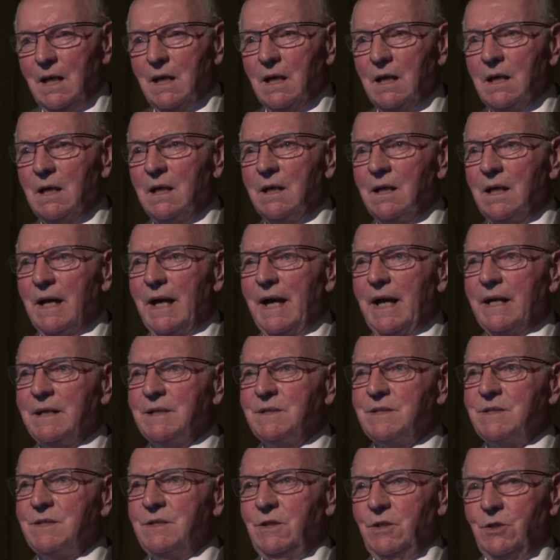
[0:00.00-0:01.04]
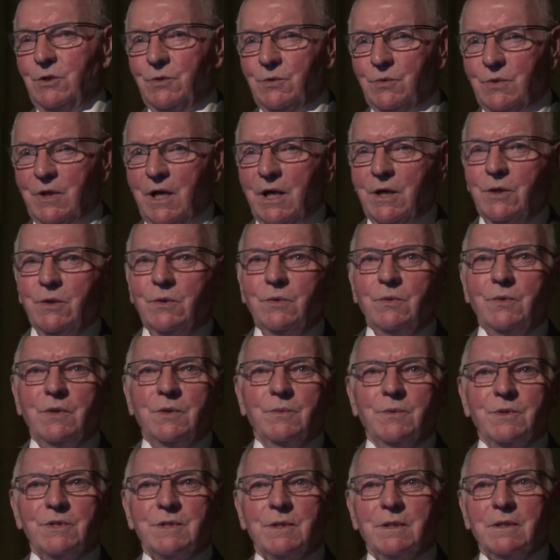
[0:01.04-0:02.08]
as you know, there
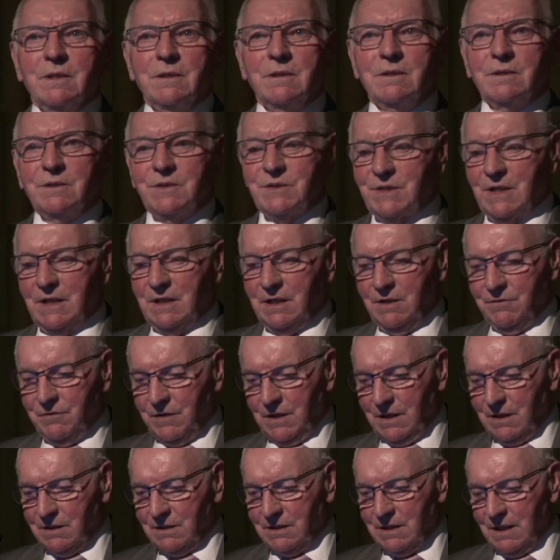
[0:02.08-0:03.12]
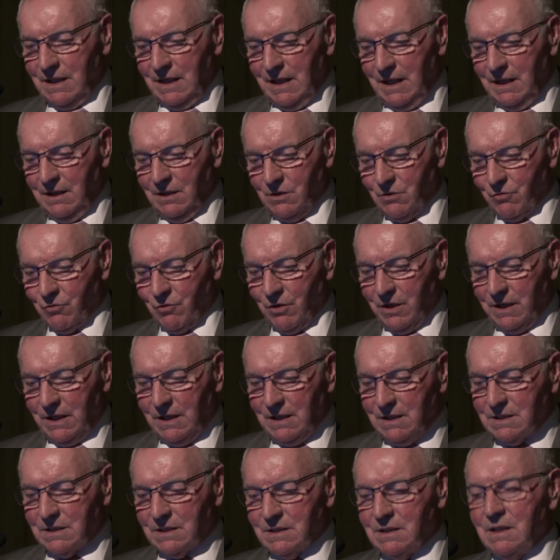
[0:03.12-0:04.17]
was a significant
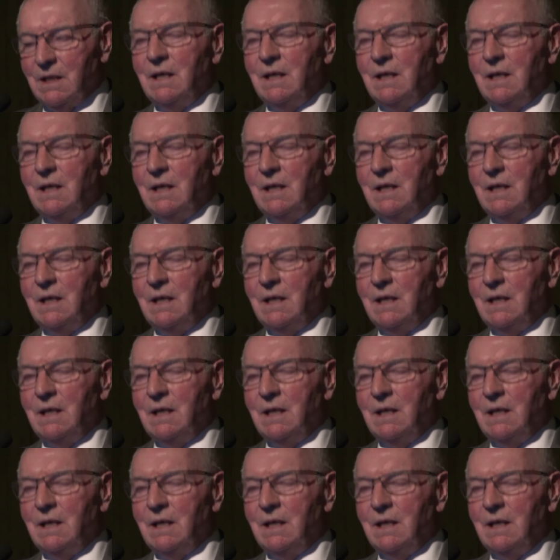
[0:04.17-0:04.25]
increase